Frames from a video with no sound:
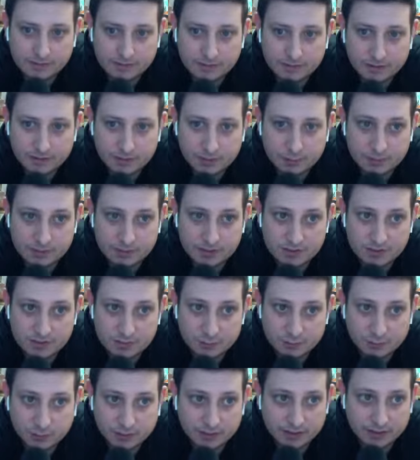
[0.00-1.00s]
uh, which
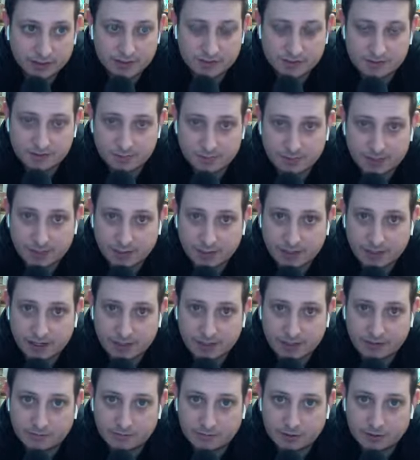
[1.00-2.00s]
really are just about any
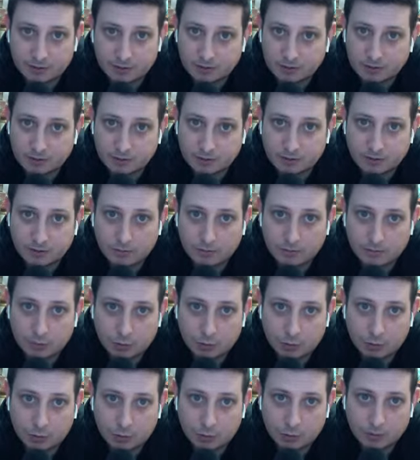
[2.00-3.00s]
of your um,
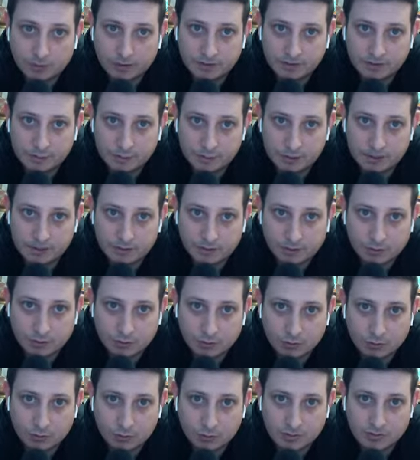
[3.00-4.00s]
altcoins, your major
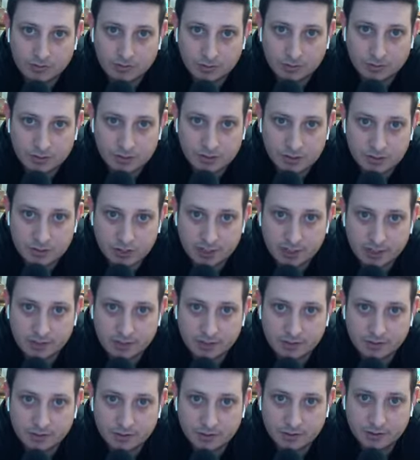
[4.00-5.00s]
altcoins you can trade
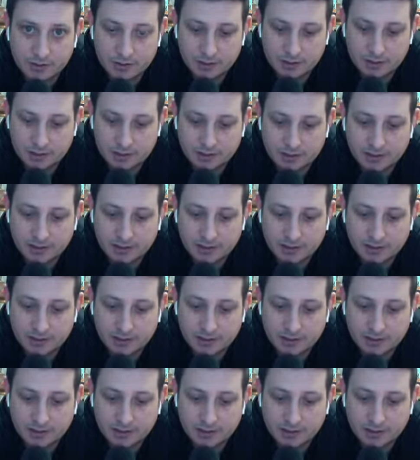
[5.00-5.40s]
in. You can trade